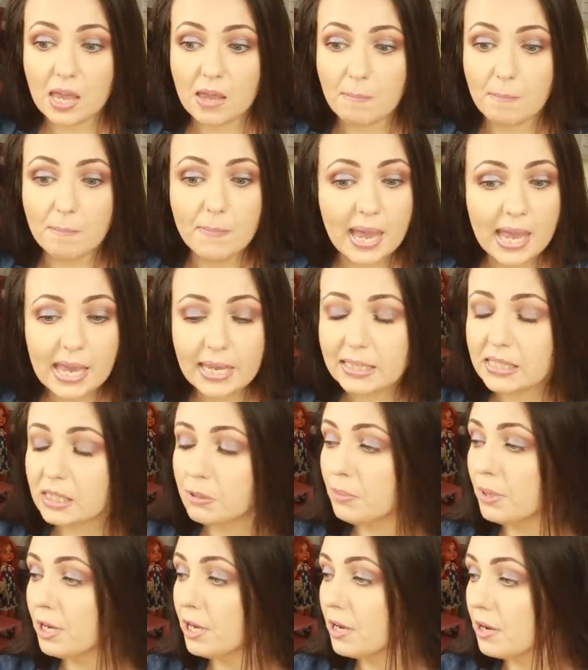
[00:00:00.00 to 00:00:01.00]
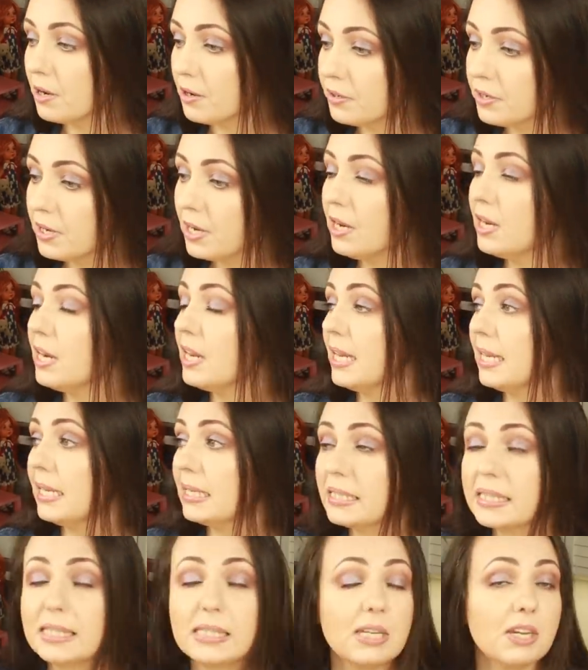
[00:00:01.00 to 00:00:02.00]
makes me really
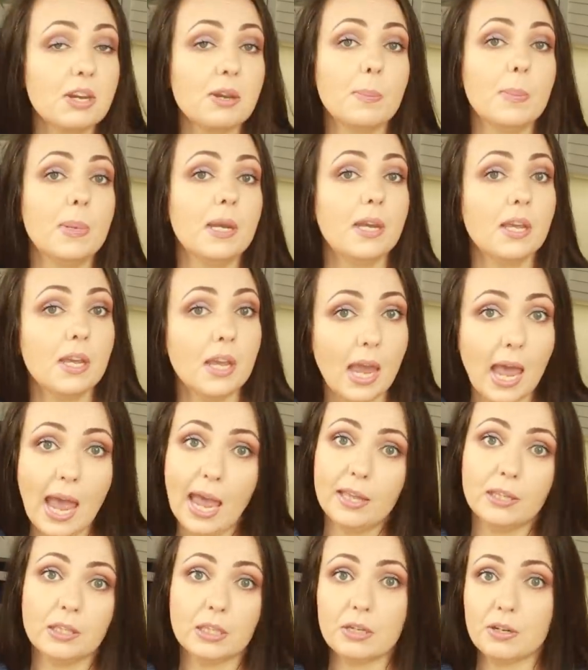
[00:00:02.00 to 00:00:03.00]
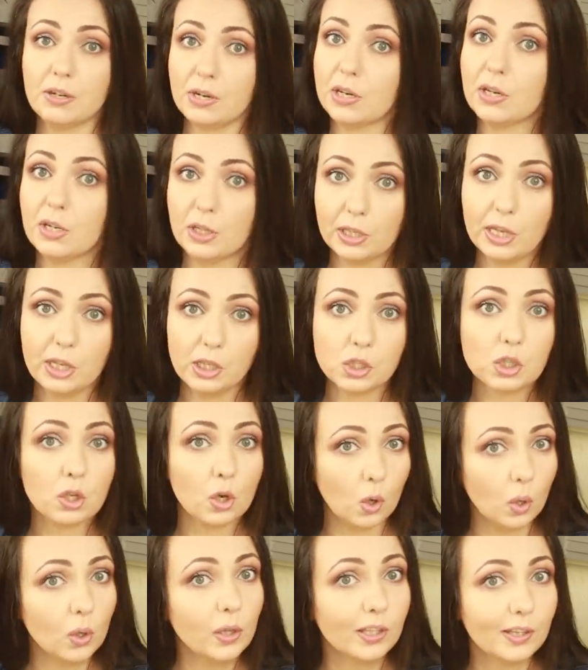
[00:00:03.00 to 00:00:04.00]
extremely angry, let's
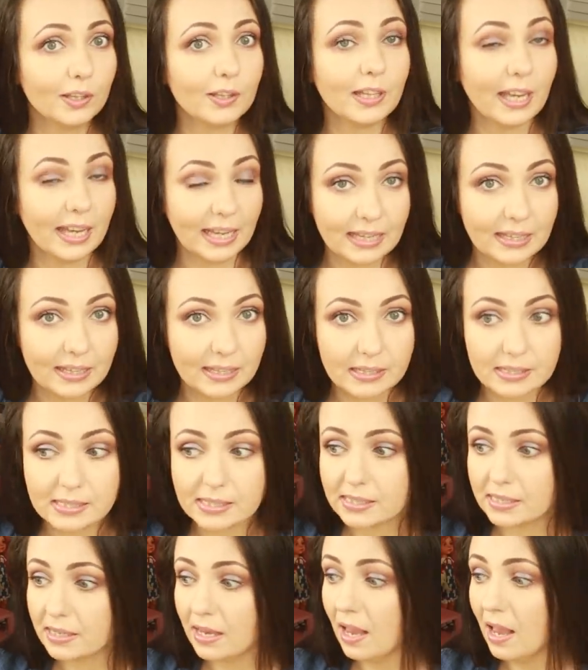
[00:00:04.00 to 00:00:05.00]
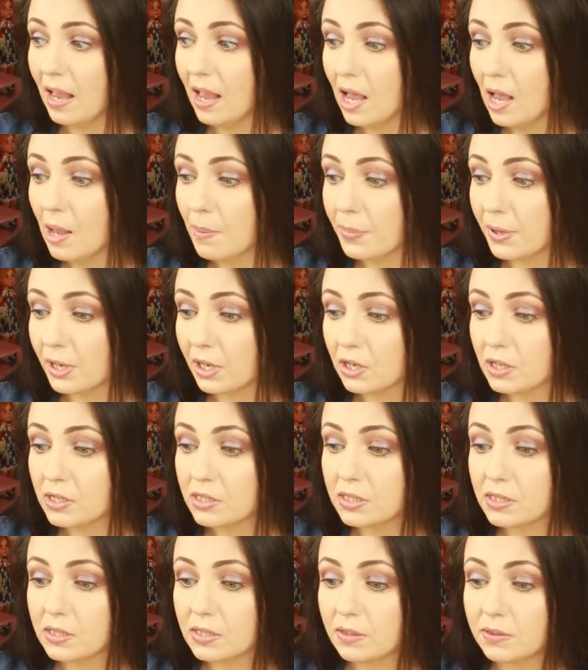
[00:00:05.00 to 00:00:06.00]
call it like this.
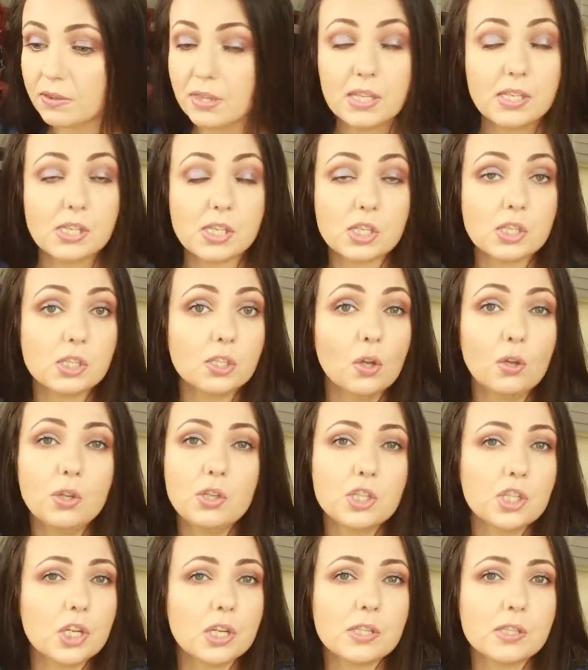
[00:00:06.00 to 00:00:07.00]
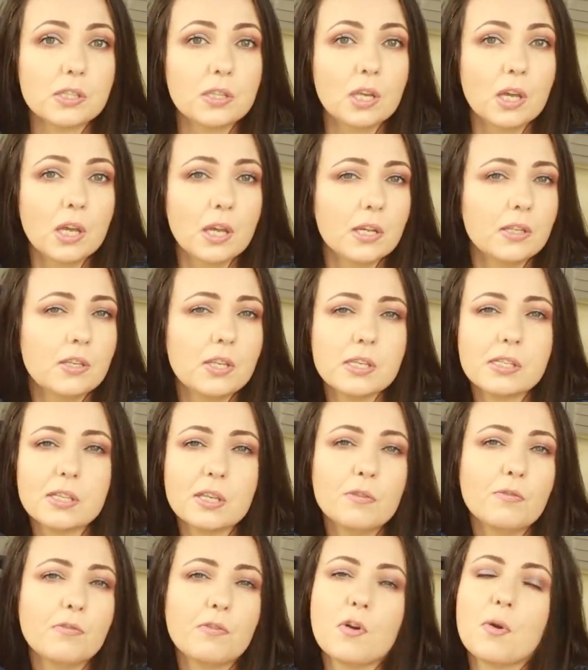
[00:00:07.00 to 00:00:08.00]
Because this is not just
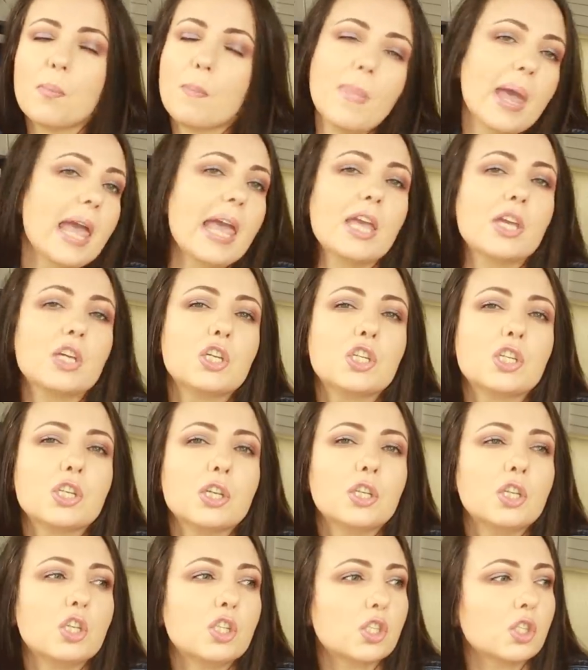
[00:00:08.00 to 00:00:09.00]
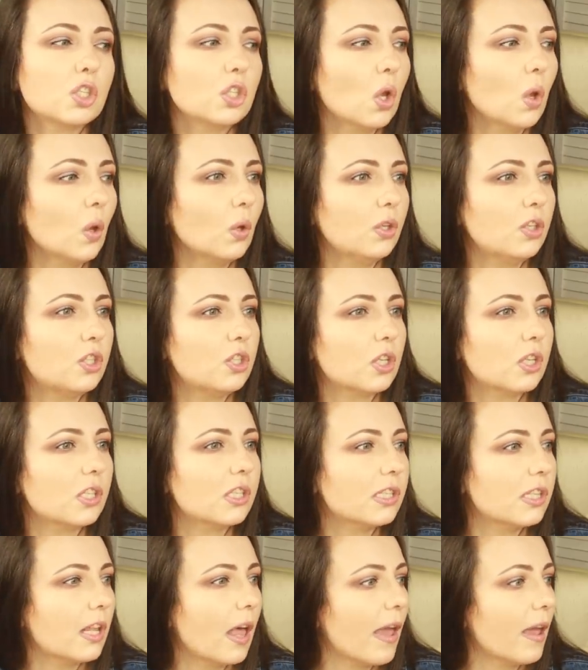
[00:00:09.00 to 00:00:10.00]
disinformation, it's not
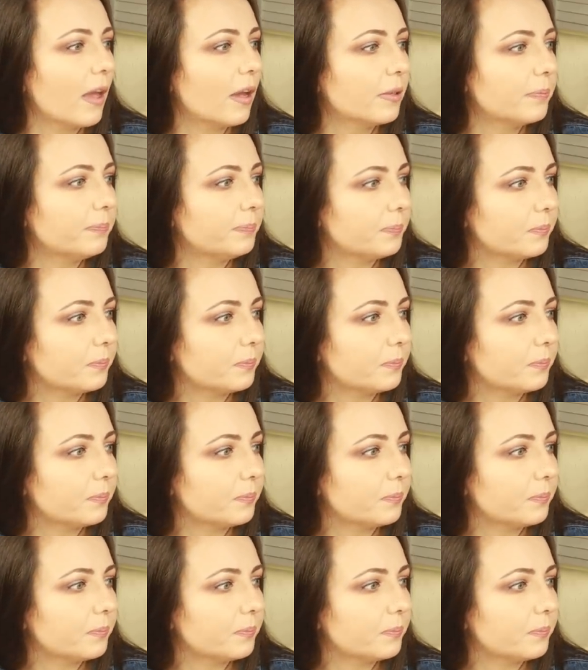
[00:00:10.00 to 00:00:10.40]
just like